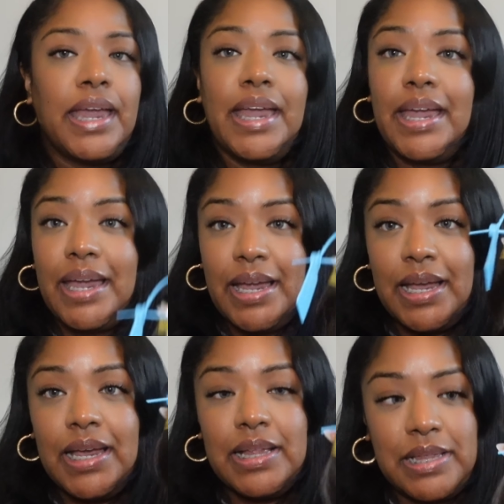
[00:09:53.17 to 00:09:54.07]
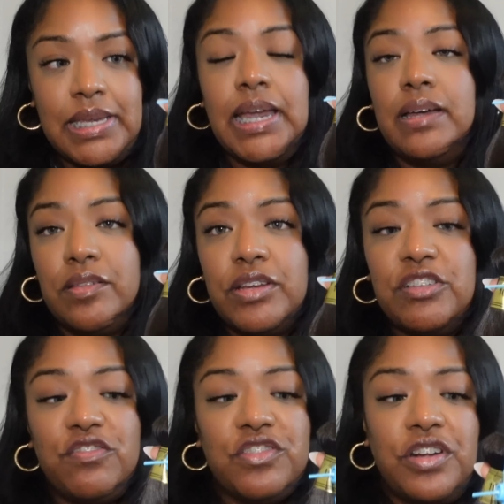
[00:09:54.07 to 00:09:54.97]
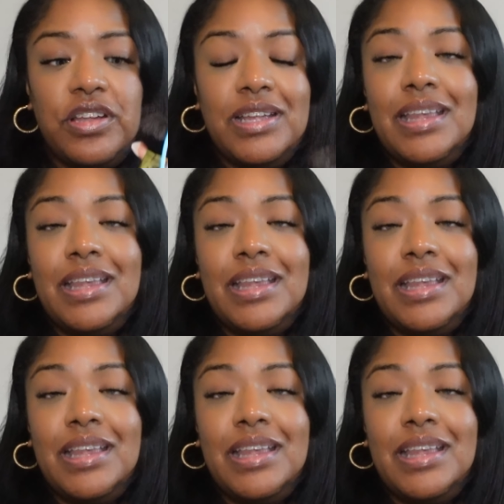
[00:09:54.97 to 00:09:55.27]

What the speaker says: and yeah, they'll get you started.